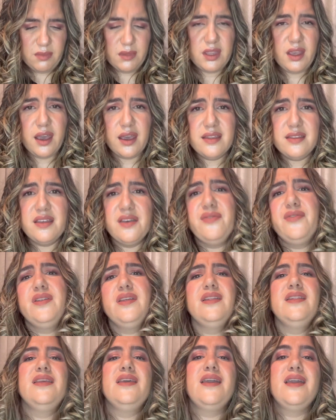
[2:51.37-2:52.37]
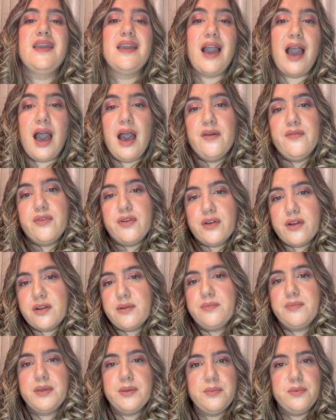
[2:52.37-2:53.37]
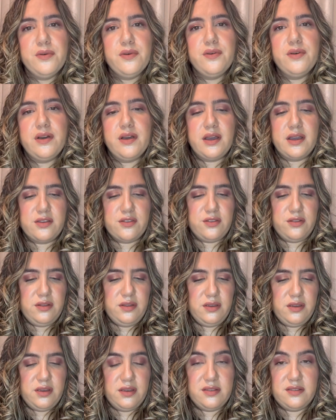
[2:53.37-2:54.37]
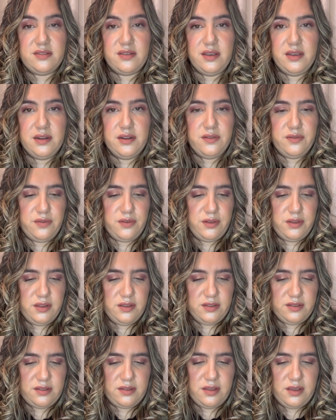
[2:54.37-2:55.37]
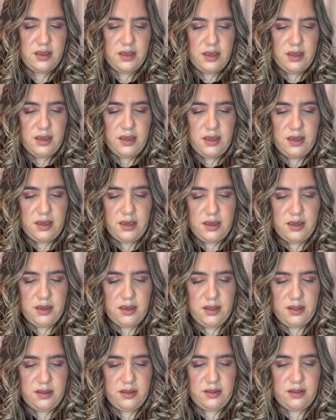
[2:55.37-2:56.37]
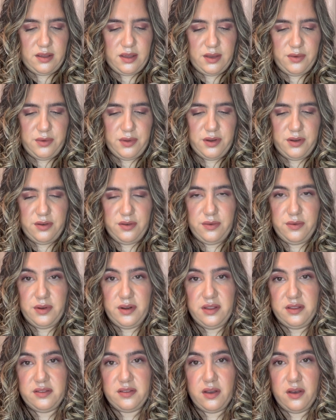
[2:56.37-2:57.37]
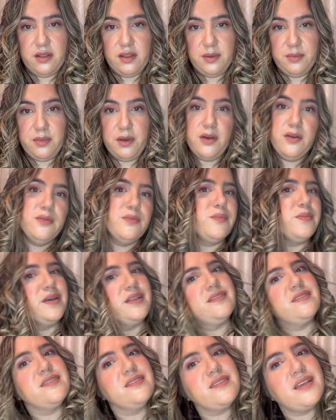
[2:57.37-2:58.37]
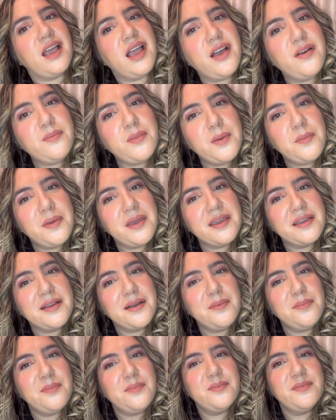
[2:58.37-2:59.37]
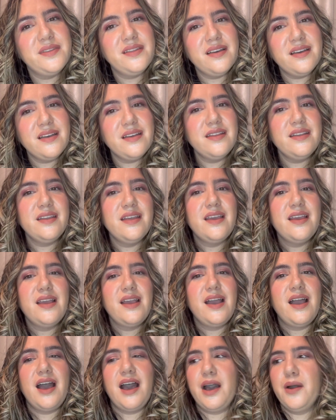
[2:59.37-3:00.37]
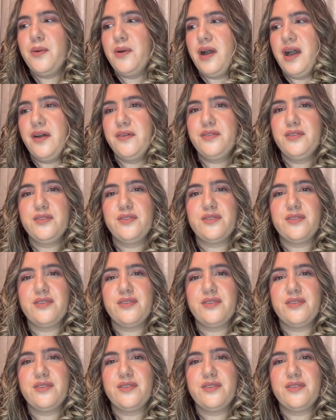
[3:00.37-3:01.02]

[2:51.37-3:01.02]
I definitely have heard people actually excited for this, and I want to know what it's all about. But since I have my makeup done, I will have to